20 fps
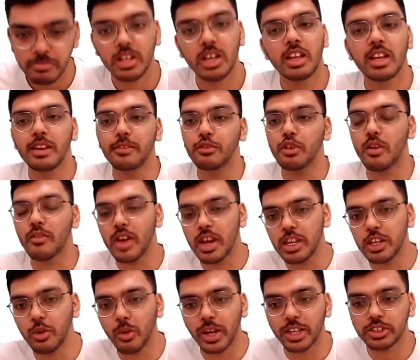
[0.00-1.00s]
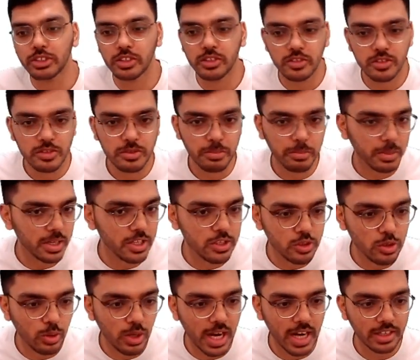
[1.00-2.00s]
If you have any questions, please do
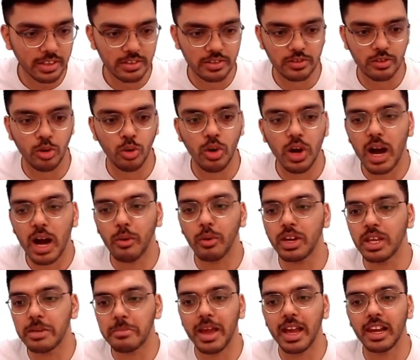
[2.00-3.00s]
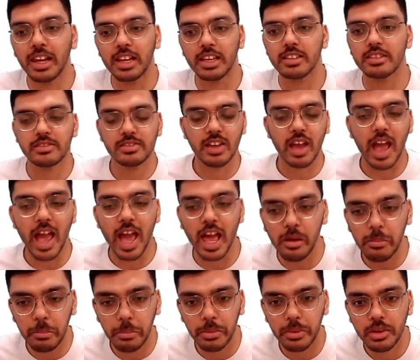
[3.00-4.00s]
let us know. Our email is
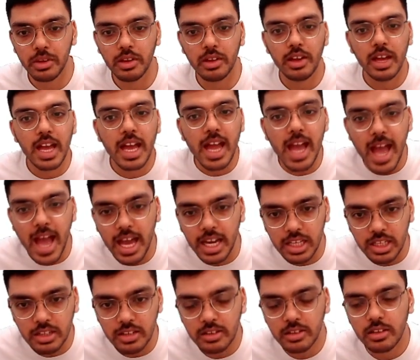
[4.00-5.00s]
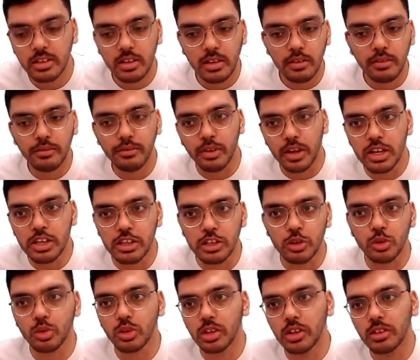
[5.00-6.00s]

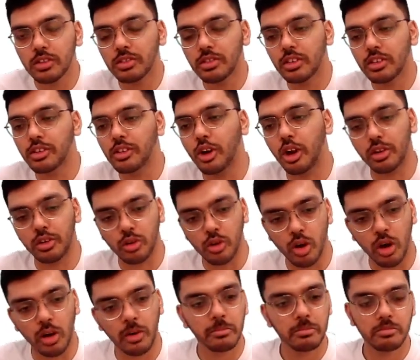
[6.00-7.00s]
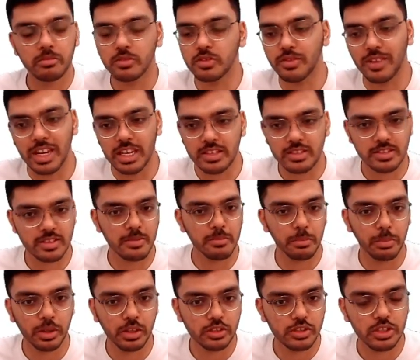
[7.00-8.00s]
help@finntutors.com. It's very
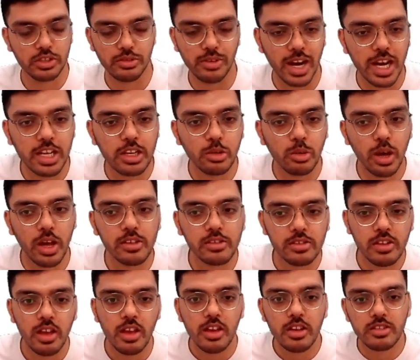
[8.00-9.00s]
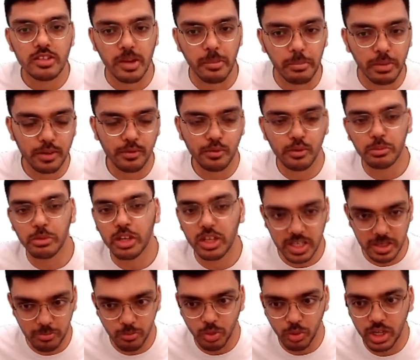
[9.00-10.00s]
simple, just write to us. Somebody from the
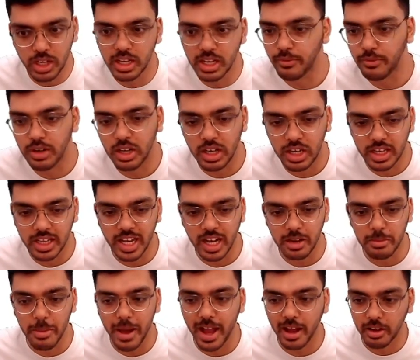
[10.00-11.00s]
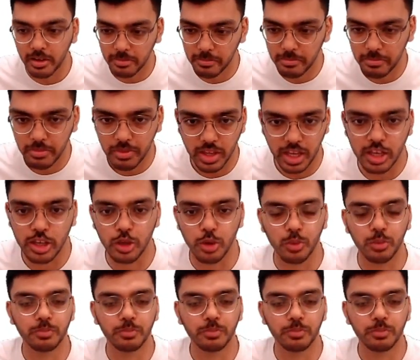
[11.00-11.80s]
team will definitely get back. Thank you.